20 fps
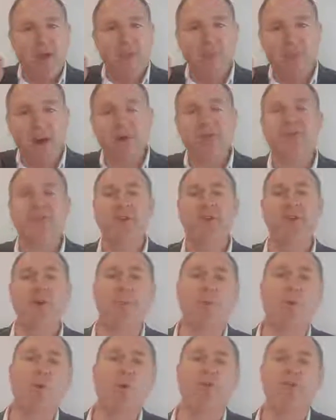most of
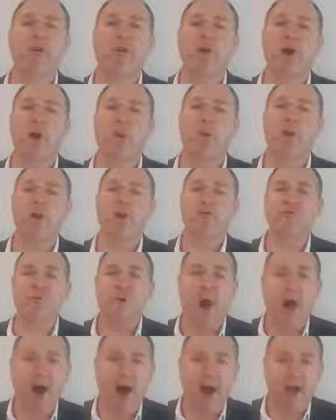them will
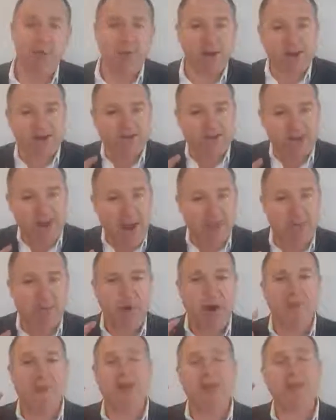arrive, because you keep
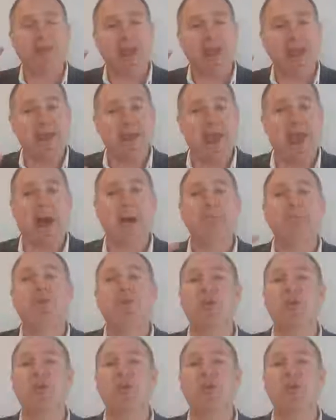in mind that they come